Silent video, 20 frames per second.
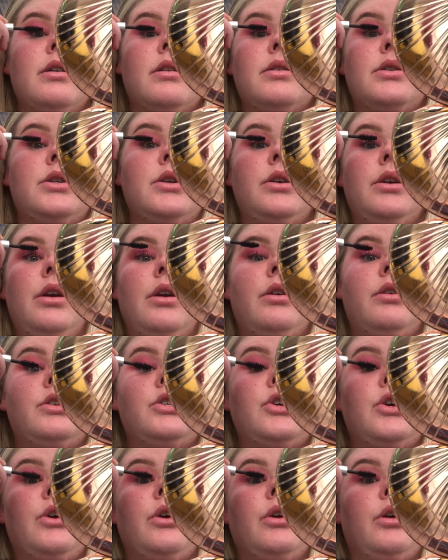do
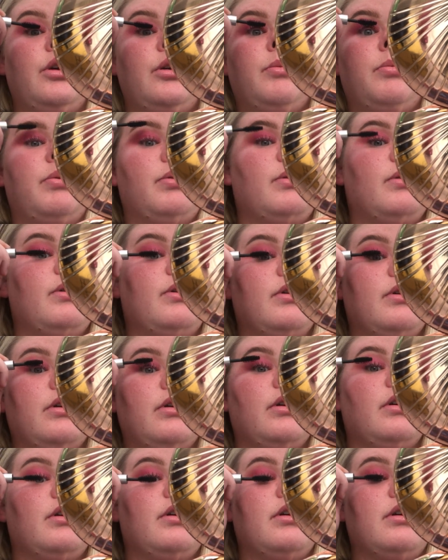YouTube.
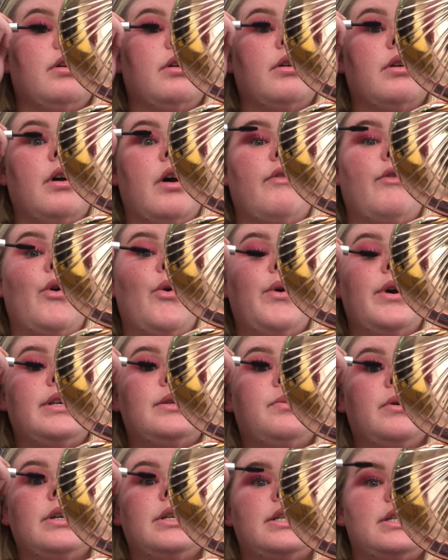I've always
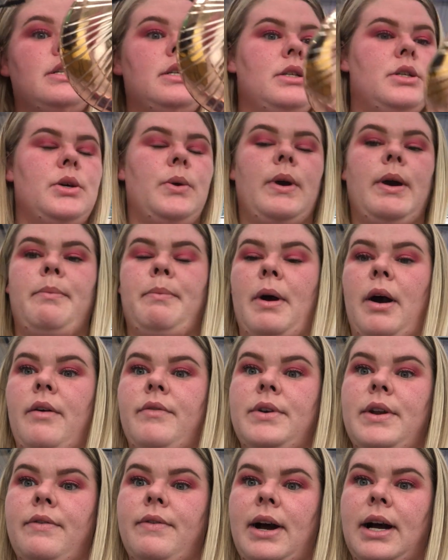wanted to do it, but I've
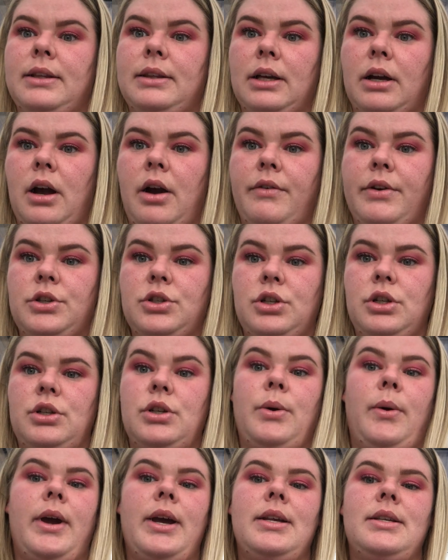never had the courage to do
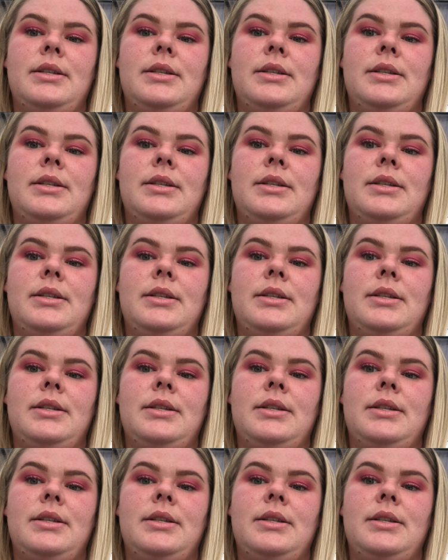it.